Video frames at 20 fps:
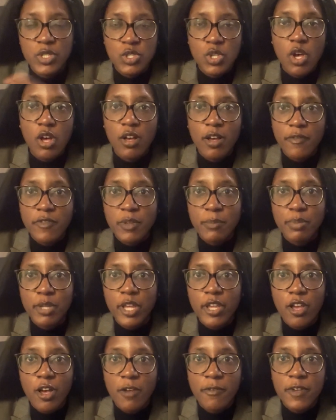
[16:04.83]
saw of the
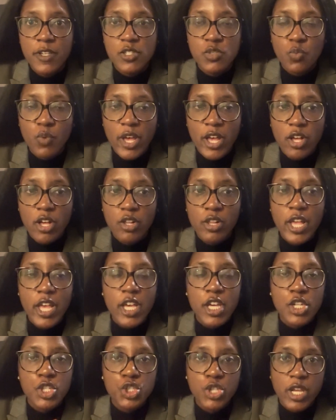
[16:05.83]
playoff as well.
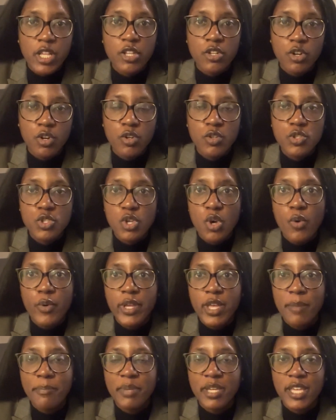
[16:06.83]
Jalen Hurts
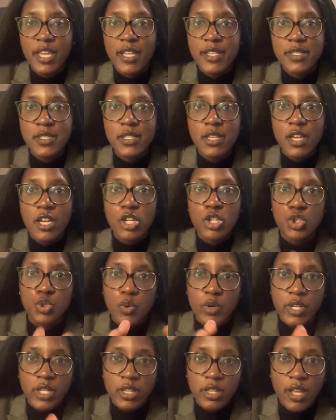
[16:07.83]
going up against
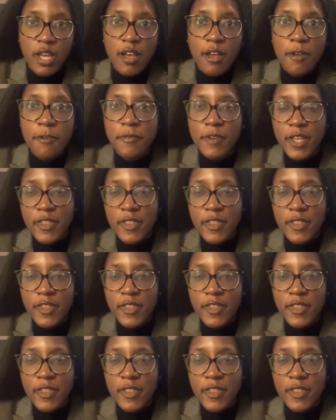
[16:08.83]
Jordan Love,